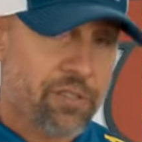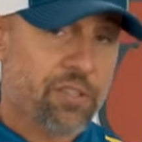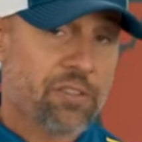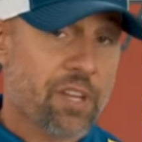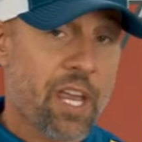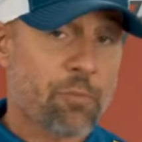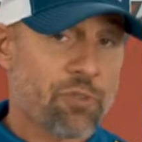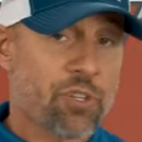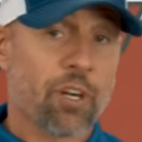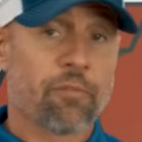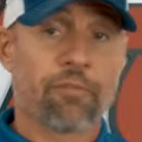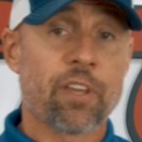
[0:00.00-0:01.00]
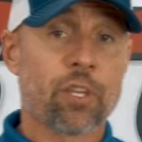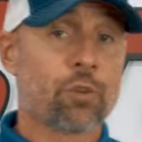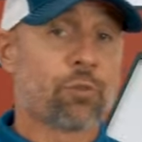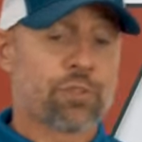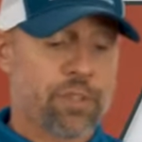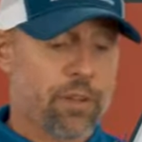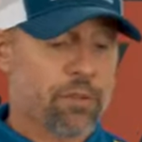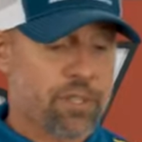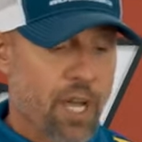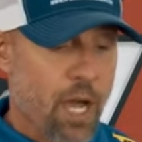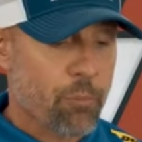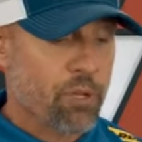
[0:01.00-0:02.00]
is the same stuff they use in their
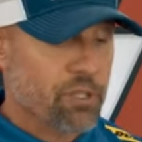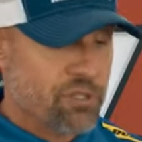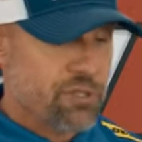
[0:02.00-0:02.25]
top end